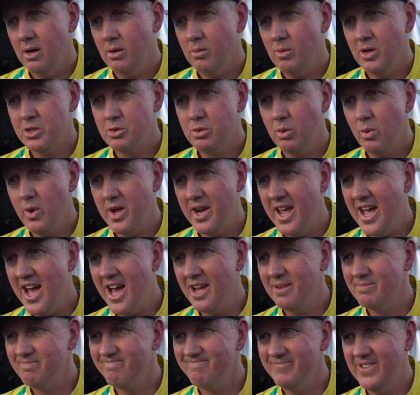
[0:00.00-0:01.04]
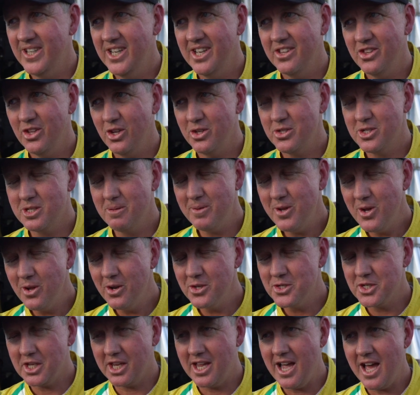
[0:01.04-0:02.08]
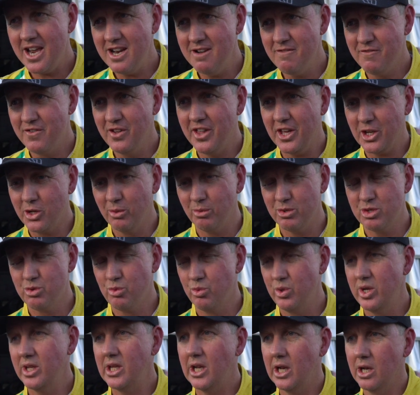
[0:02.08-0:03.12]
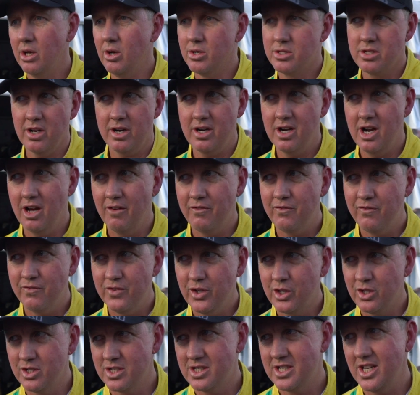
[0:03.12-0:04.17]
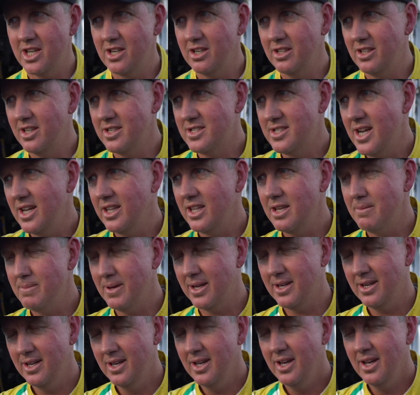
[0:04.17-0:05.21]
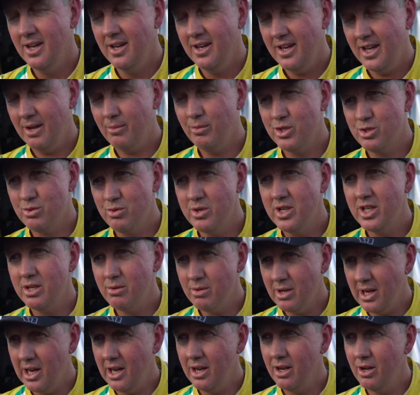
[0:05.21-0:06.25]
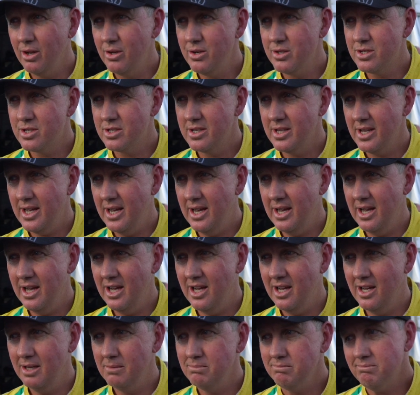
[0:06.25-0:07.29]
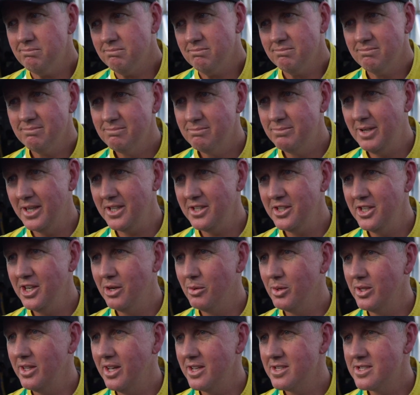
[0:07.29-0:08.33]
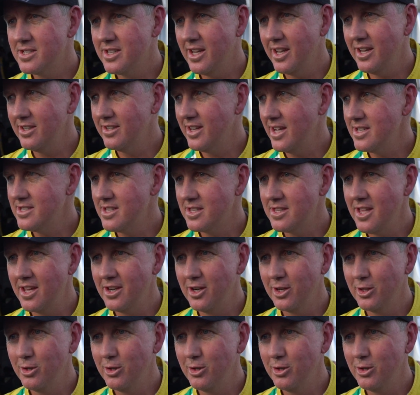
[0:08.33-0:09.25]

once we went out, to be honest, the car didn't feel like good. It was really loose. I don't know if you could see it on the telly, but it was really, really loose. But you know what they say, on Days of Thunder,